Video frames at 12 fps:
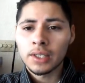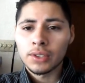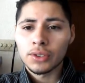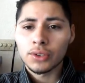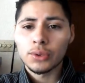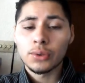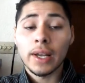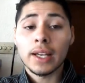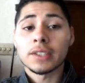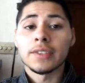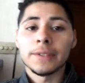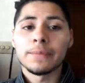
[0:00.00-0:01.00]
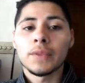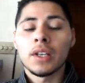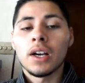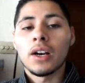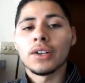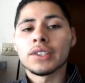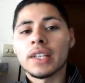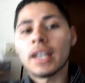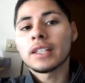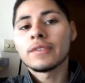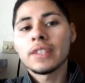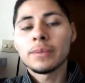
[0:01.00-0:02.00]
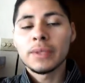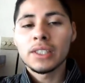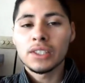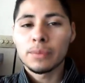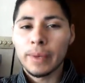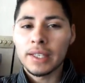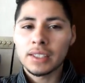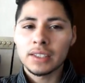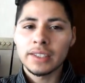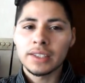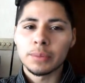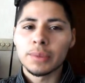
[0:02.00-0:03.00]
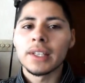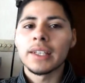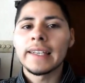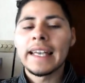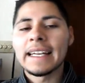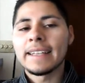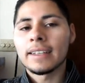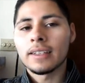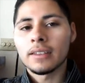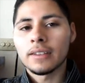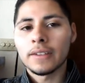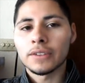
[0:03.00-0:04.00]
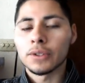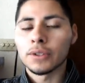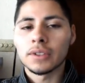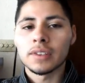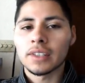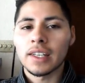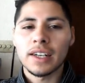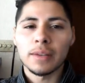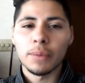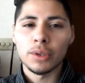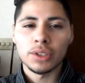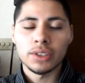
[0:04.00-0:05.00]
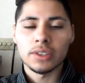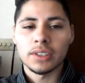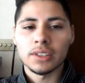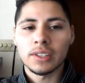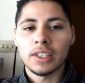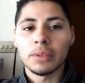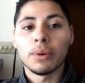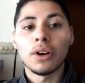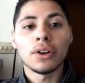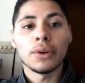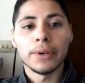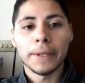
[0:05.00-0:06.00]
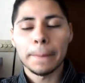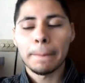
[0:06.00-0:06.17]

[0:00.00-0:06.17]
To activate. Alright, to activate means basically to play anything, to set it in motion, to get the ball going.